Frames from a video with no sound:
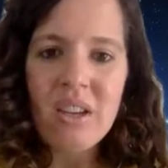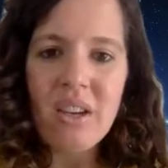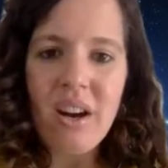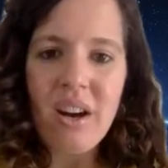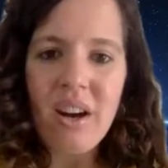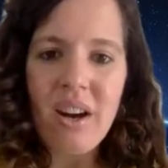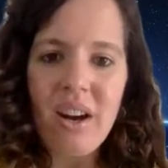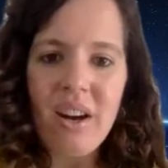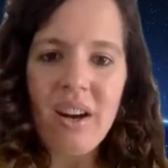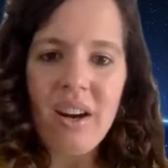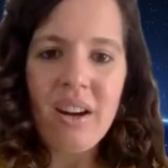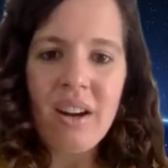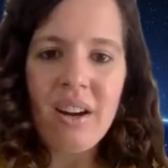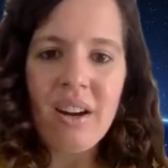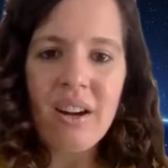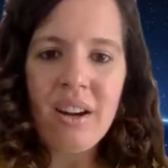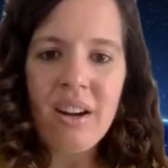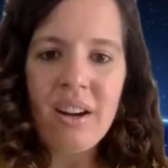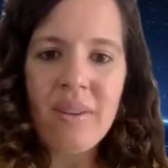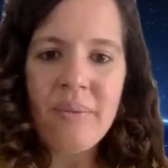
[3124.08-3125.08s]

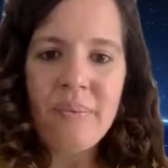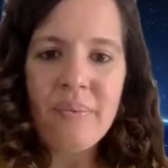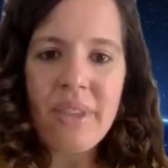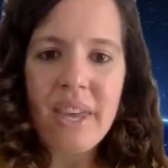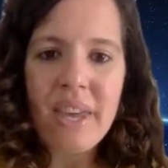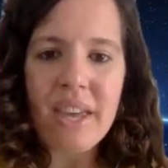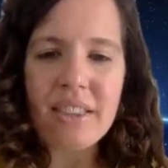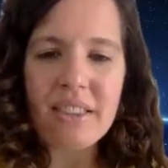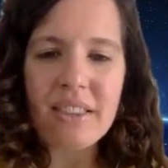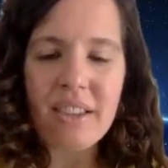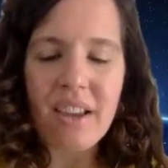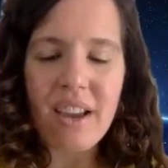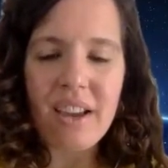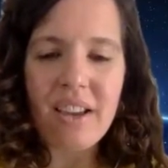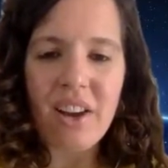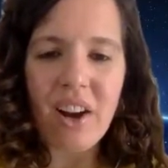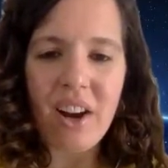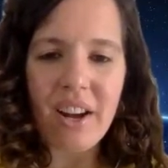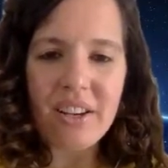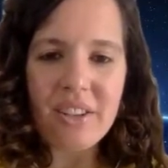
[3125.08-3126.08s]
Uh it
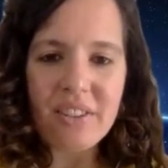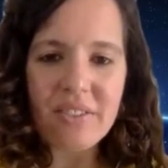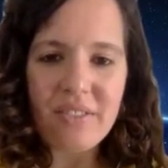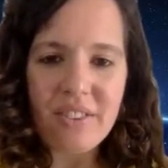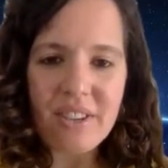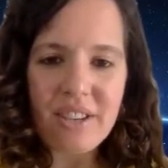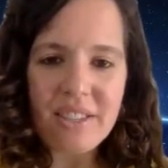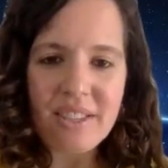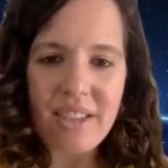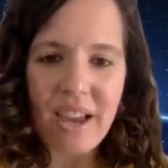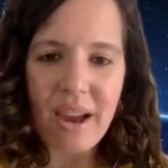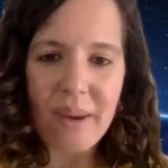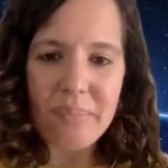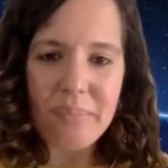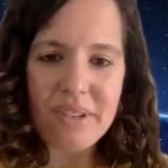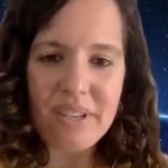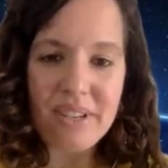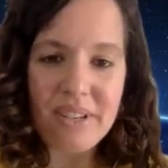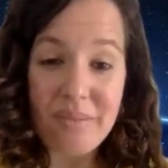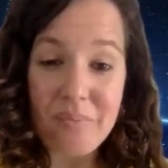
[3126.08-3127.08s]
kind of has
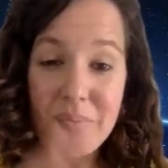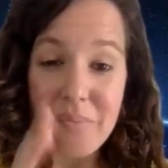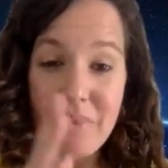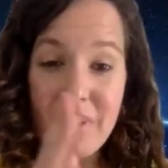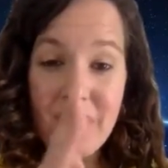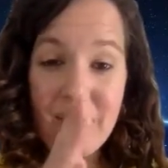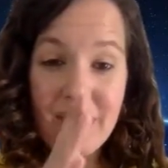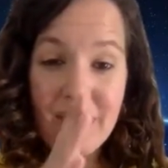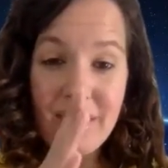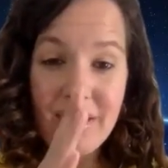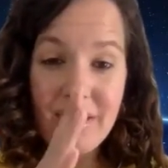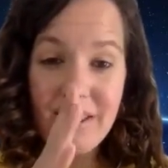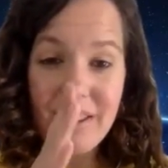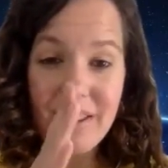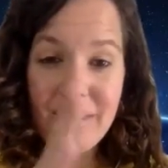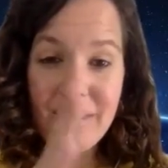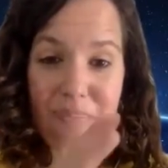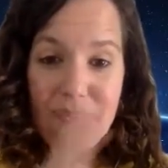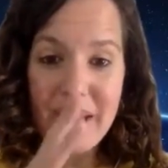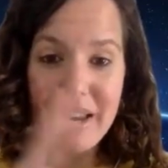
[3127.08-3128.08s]
happened in
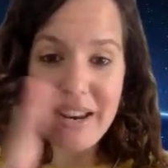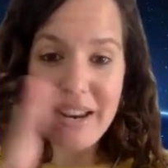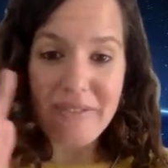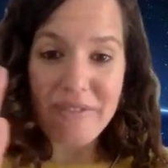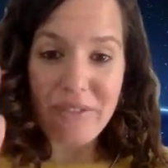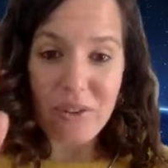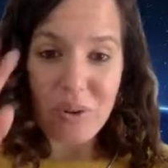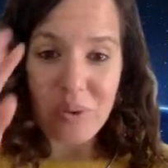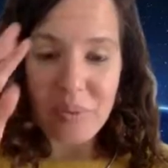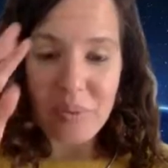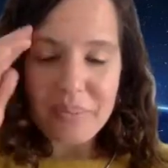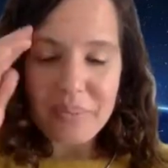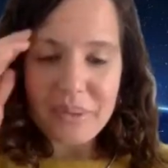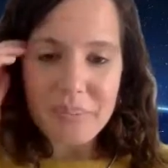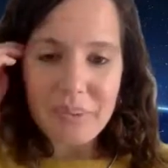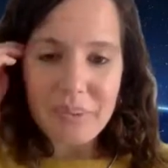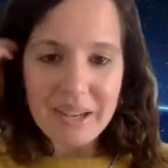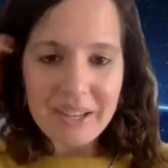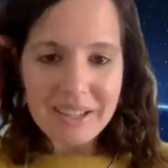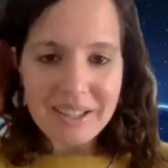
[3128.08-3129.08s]
many forms,
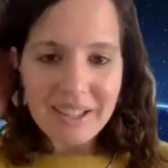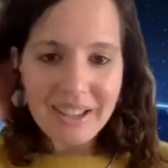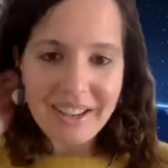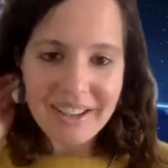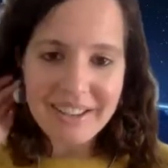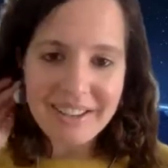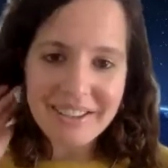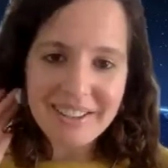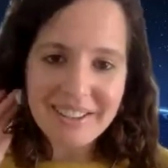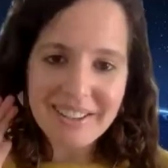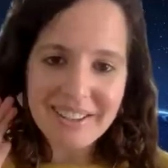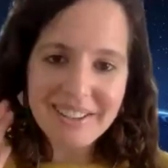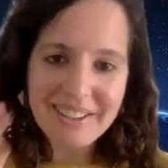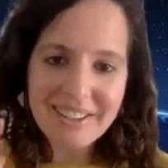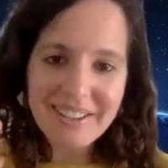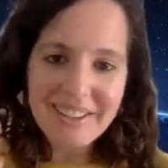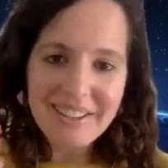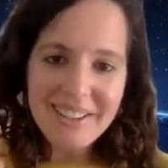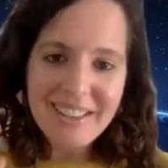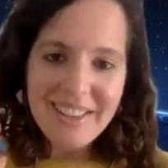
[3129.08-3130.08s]
but like
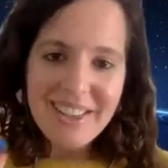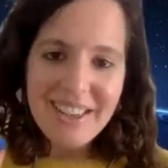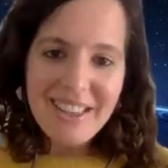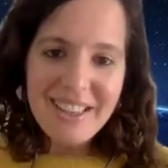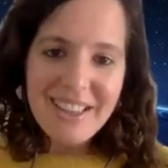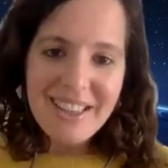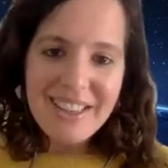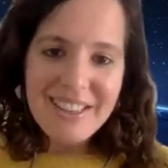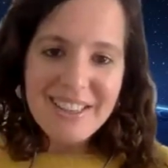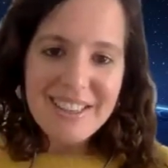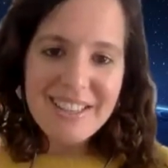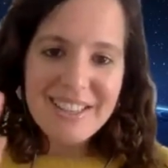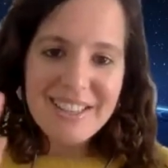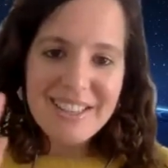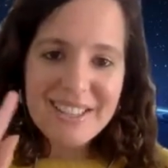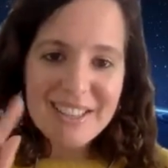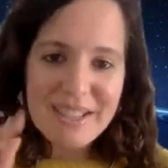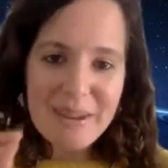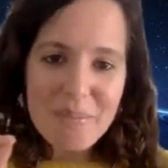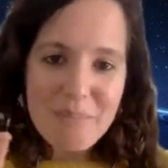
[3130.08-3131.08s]
the
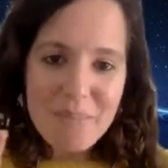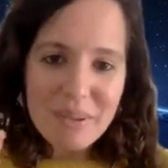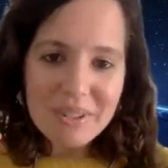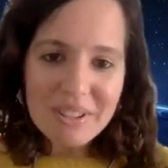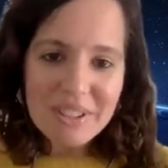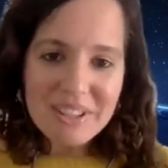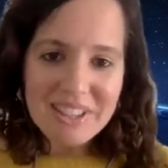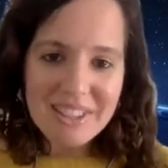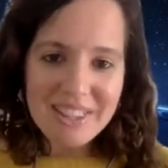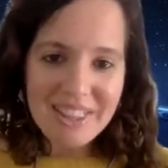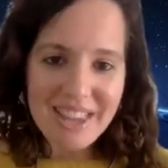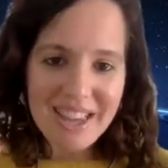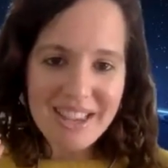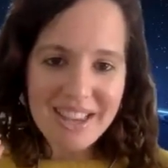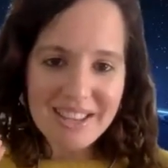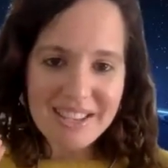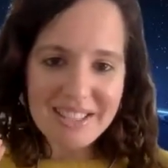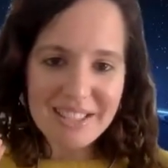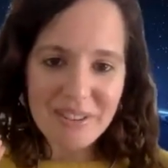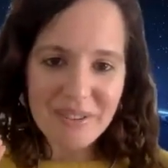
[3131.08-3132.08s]
simplest
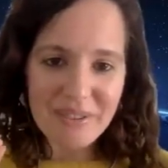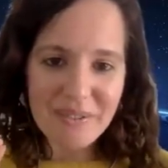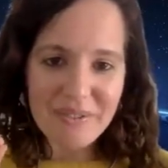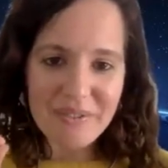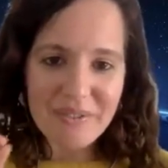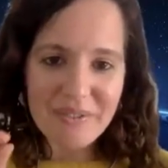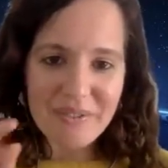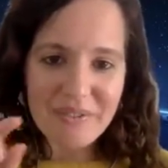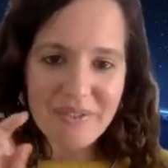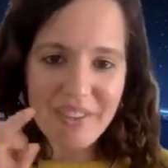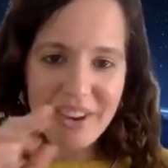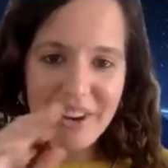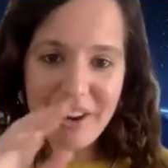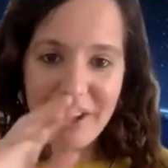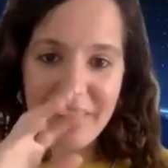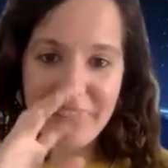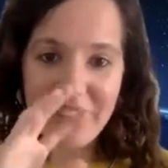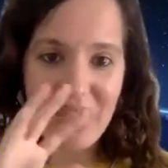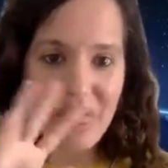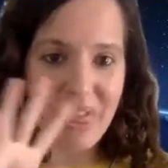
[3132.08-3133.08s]
things of, and I
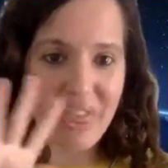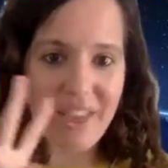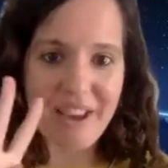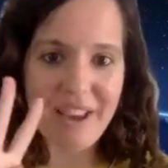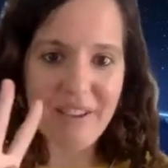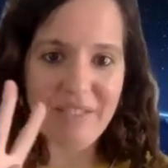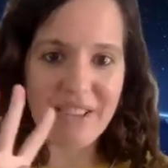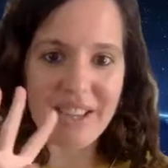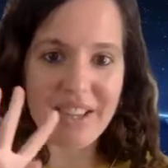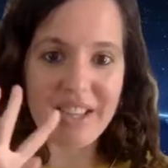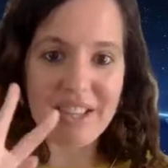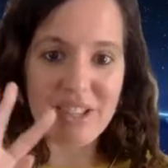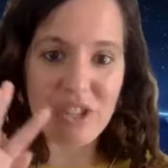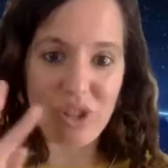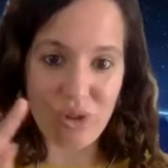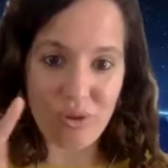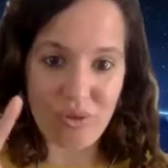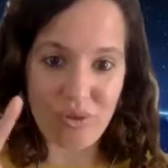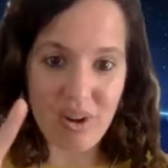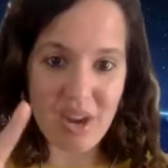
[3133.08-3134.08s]
can think of at least
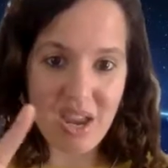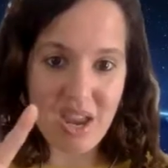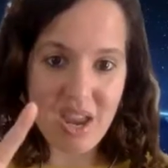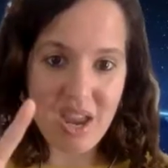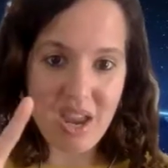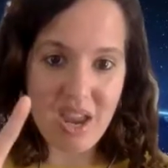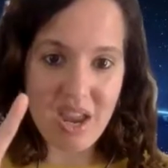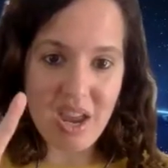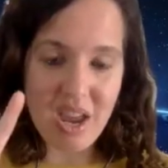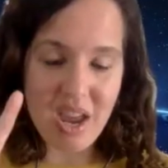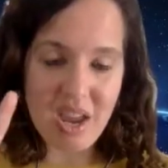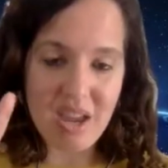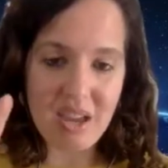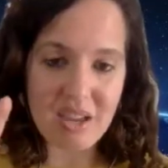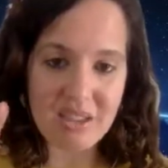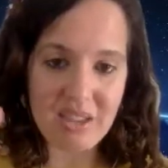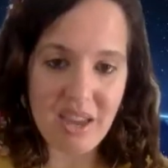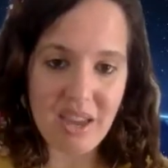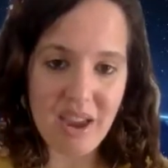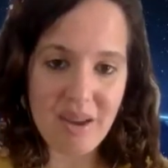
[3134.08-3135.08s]
three
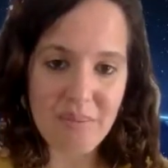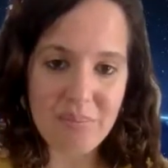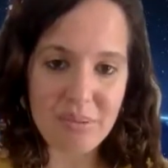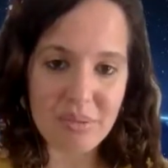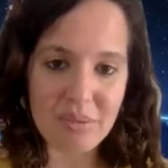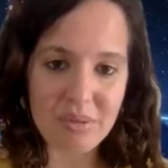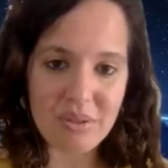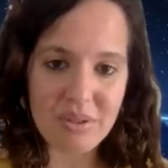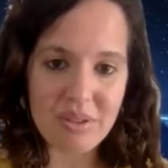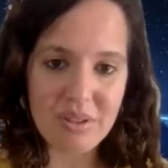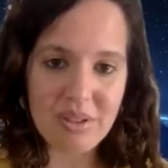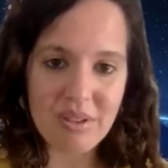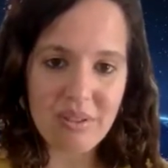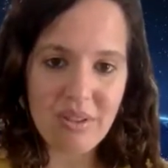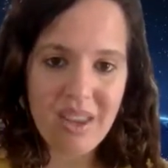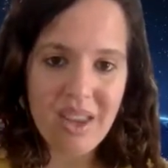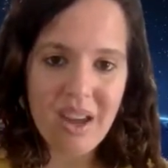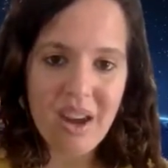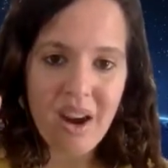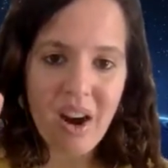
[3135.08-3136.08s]
examples
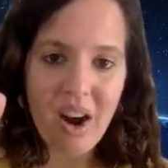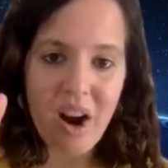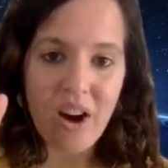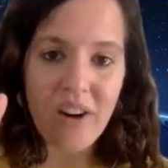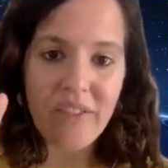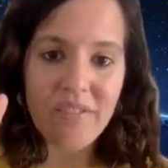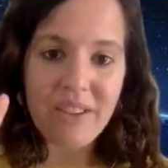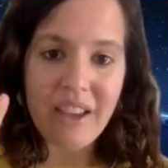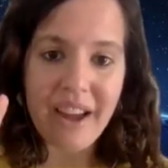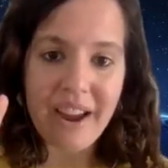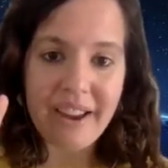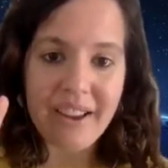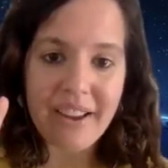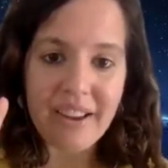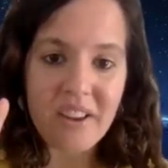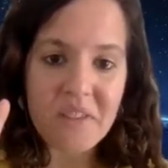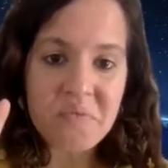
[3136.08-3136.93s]
of like